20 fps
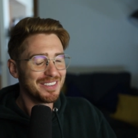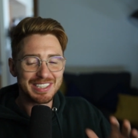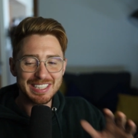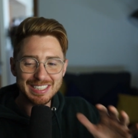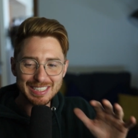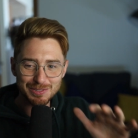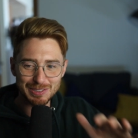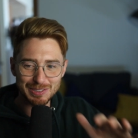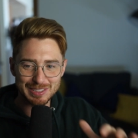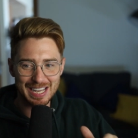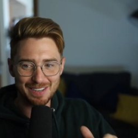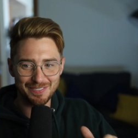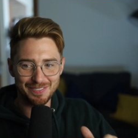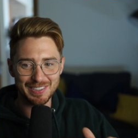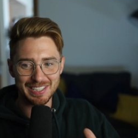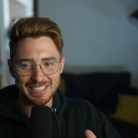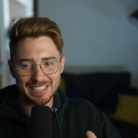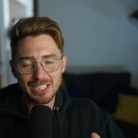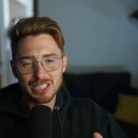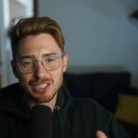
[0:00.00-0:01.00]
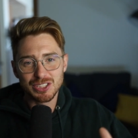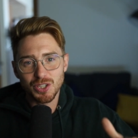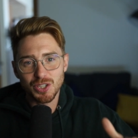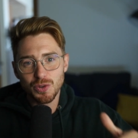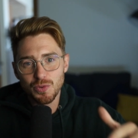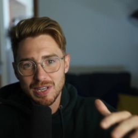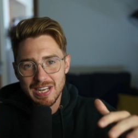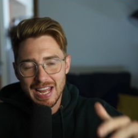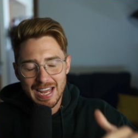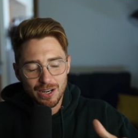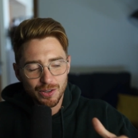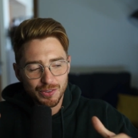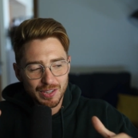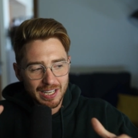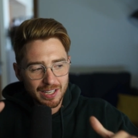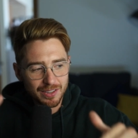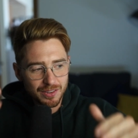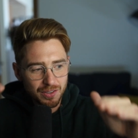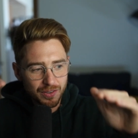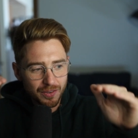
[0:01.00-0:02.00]
But this is what's happening. So now
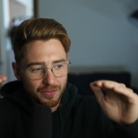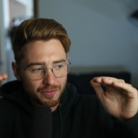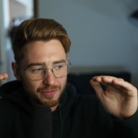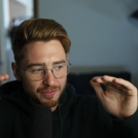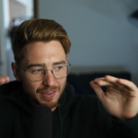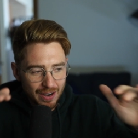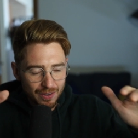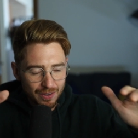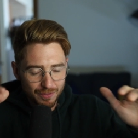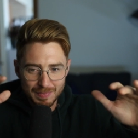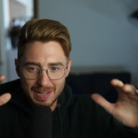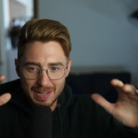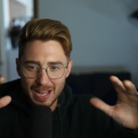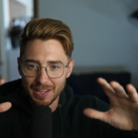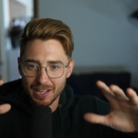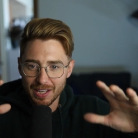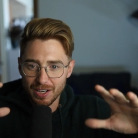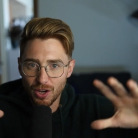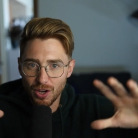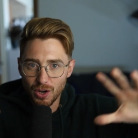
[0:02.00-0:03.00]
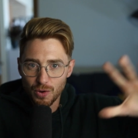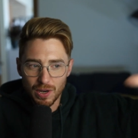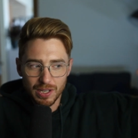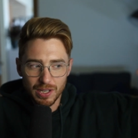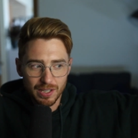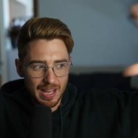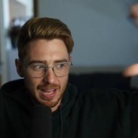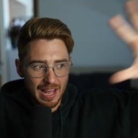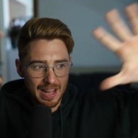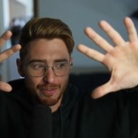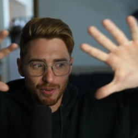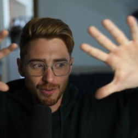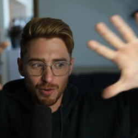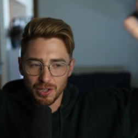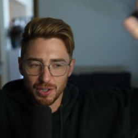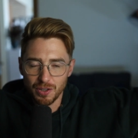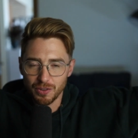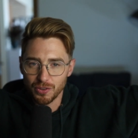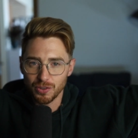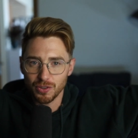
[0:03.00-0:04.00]
that the now that no one,
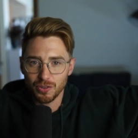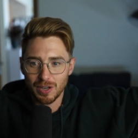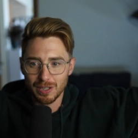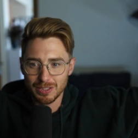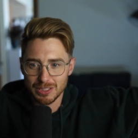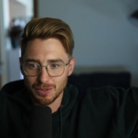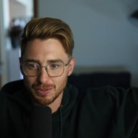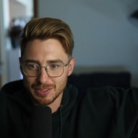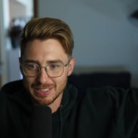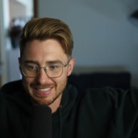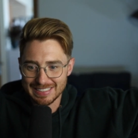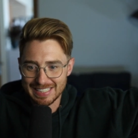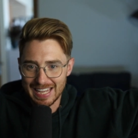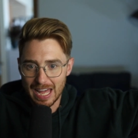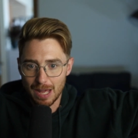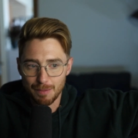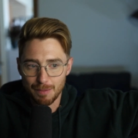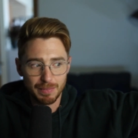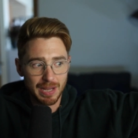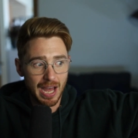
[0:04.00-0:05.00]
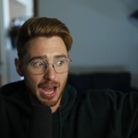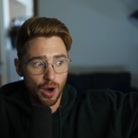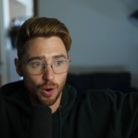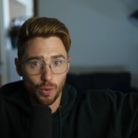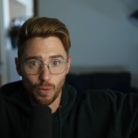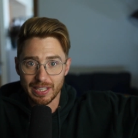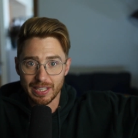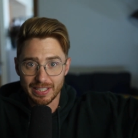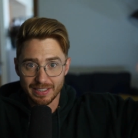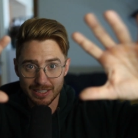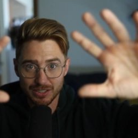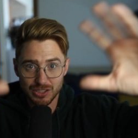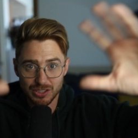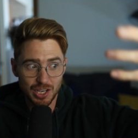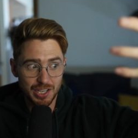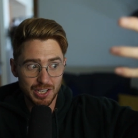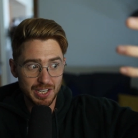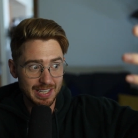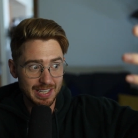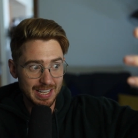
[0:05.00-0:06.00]
everyone who thought crypto was a scam, oh wait, they're
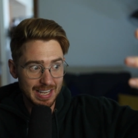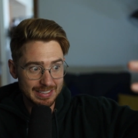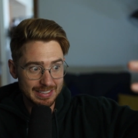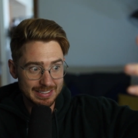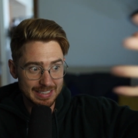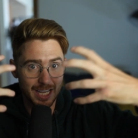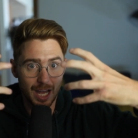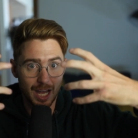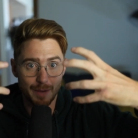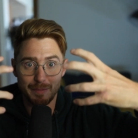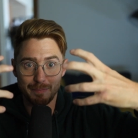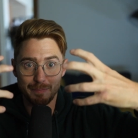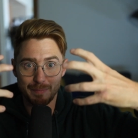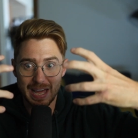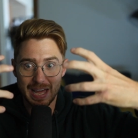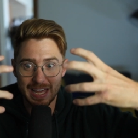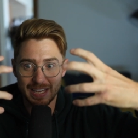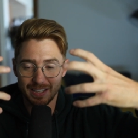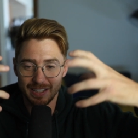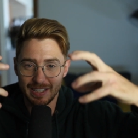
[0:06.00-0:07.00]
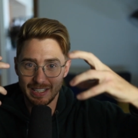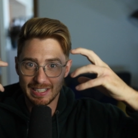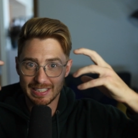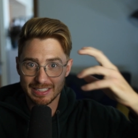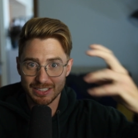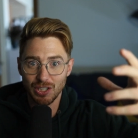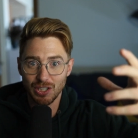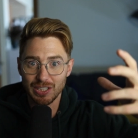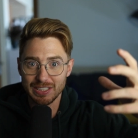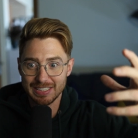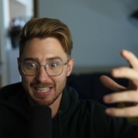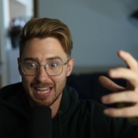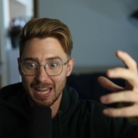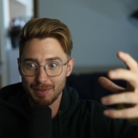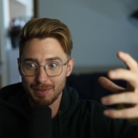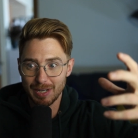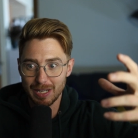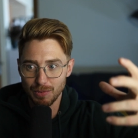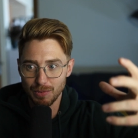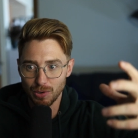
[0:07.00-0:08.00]
turning their heads. They're coming back. It's not a
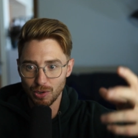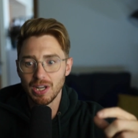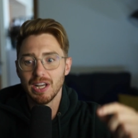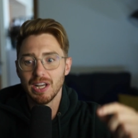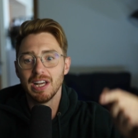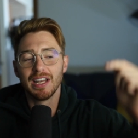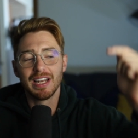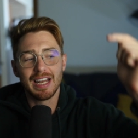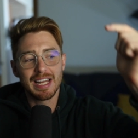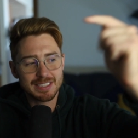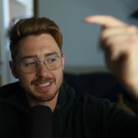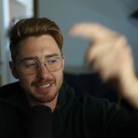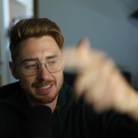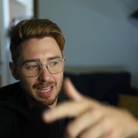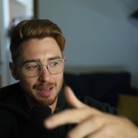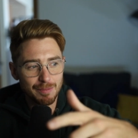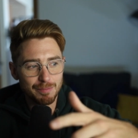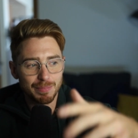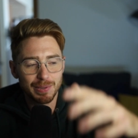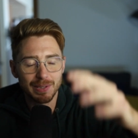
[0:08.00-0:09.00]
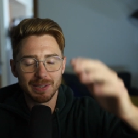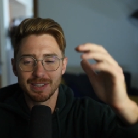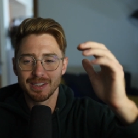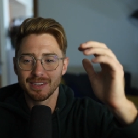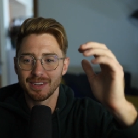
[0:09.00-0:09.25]
scam anymore. Let's dump